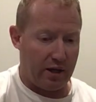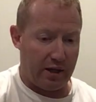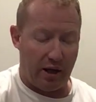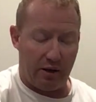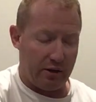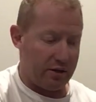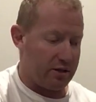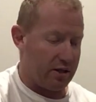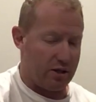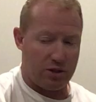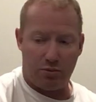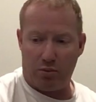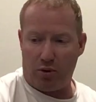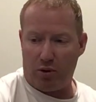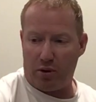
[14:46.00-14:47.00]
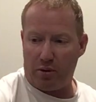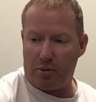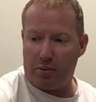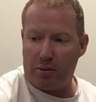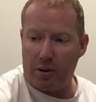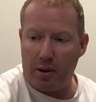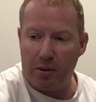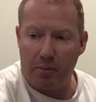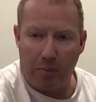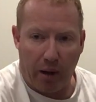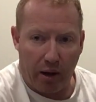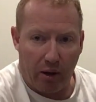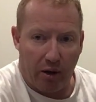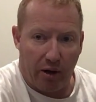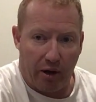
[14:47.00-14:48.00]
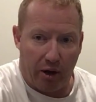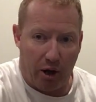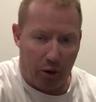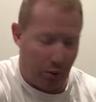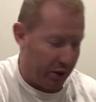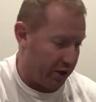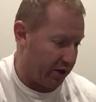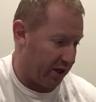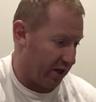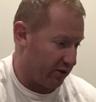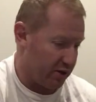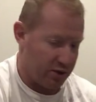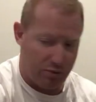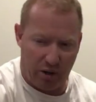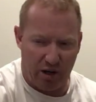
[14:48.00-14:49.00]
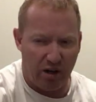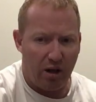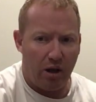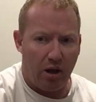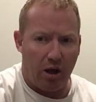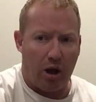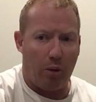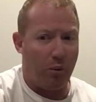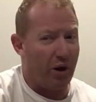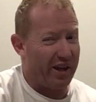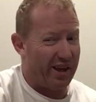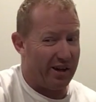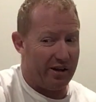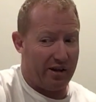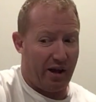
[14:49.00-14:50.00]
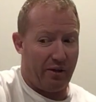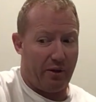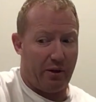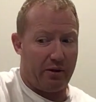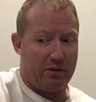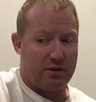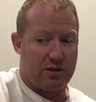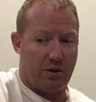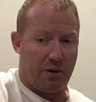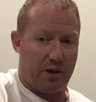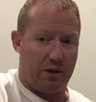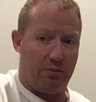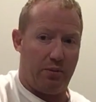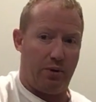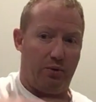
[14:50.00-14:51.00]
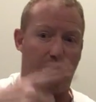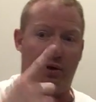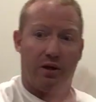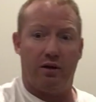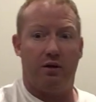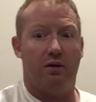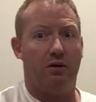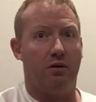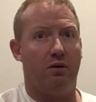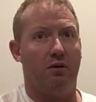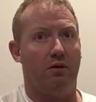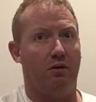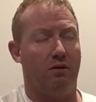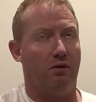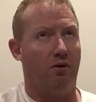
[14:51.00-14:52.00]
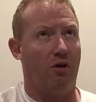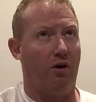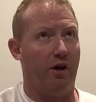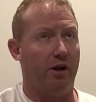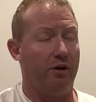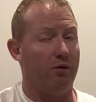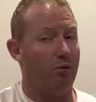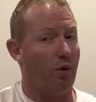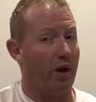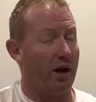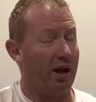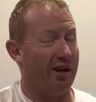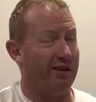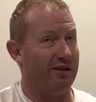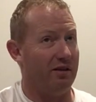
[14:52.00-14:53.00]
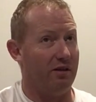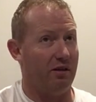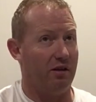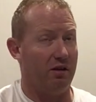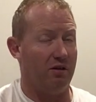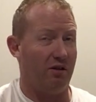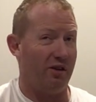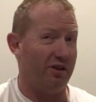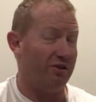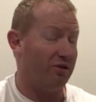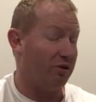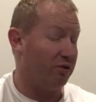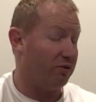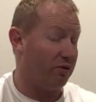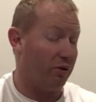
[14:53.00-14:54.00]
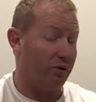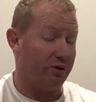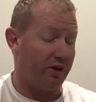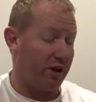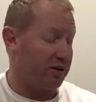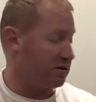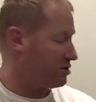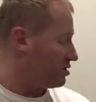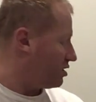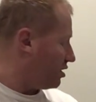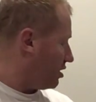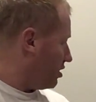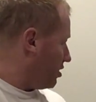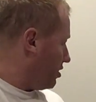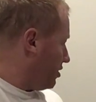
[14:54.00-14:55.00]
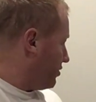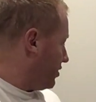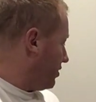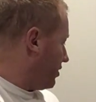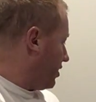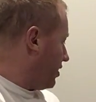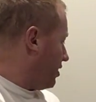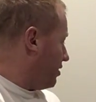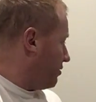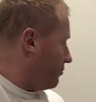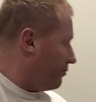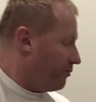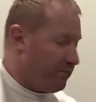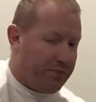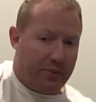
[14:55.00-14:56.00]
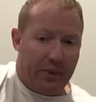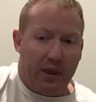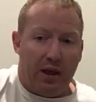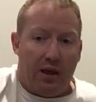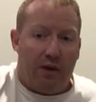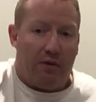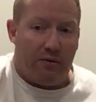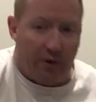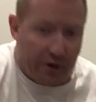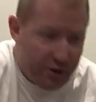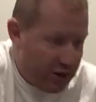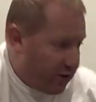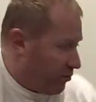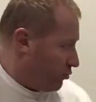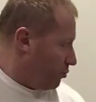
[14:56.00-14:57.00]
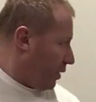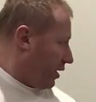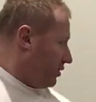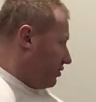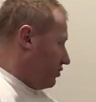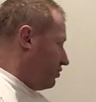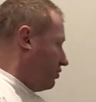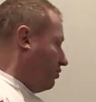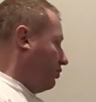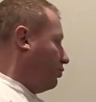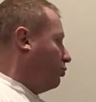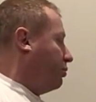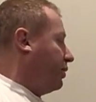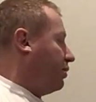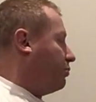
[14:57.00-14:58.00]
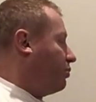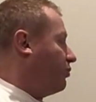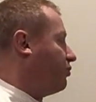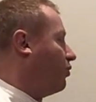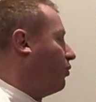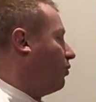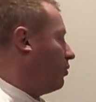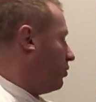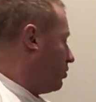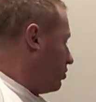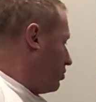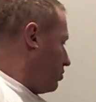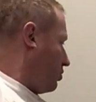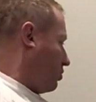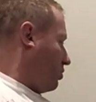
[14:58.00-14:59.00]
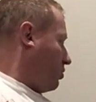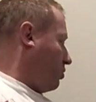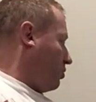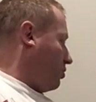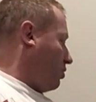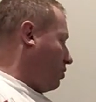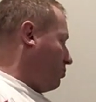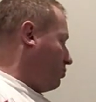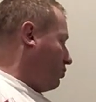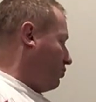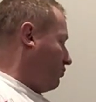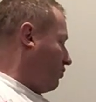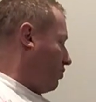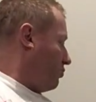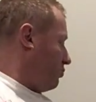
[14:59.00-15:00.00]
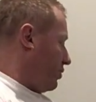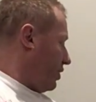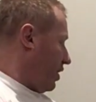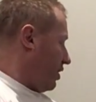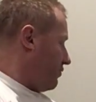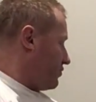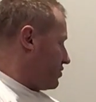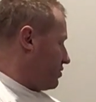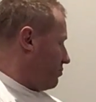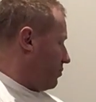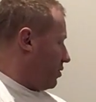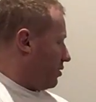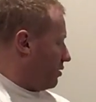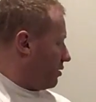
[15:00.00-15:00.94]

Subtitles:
Galaxy Explorer. But I wanted to get this one. I might get another so I can build the 918 and the 924 sets. I think they are. If I shuffle back just a little bit before I move on, we have some